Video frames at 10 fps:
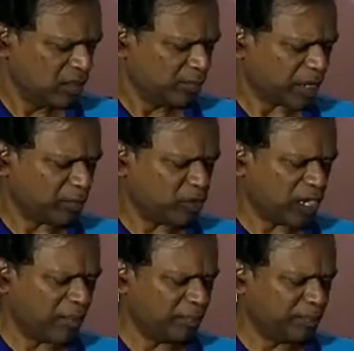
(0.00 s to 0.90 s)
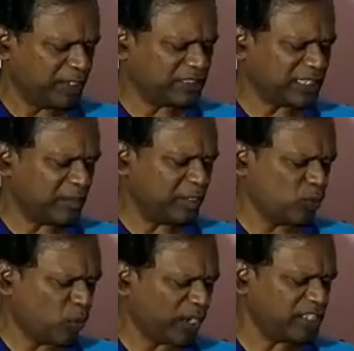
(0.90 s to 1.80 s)
Prabhu Ram, please tell me
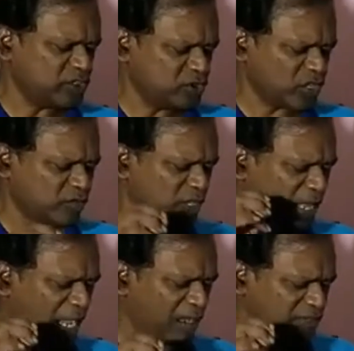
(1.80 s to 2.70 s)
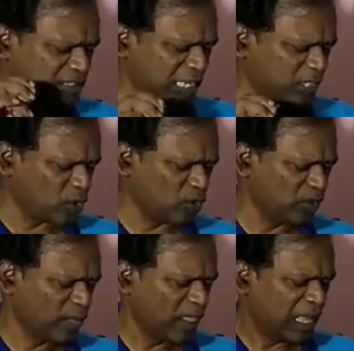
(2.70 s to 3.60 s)
what is of the cyclone.
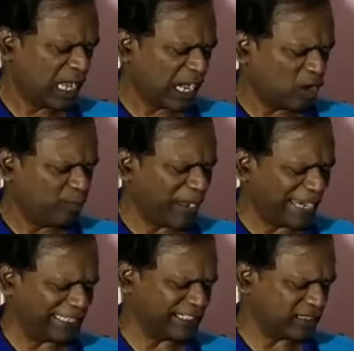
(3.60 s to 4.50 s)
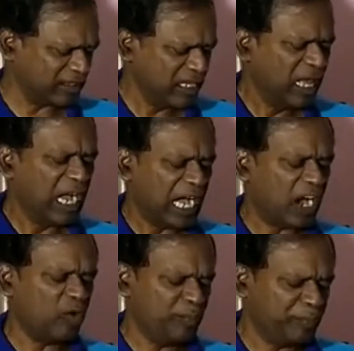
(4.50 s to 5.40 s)
How bad is it?
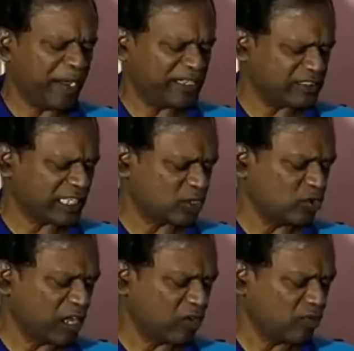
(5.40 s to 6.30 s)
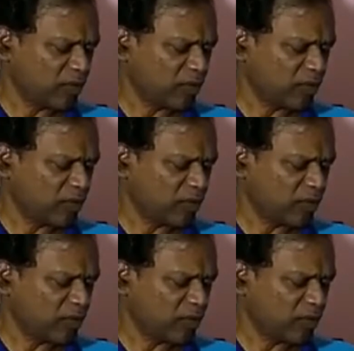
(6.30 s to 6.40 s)
How bad is cyclone now?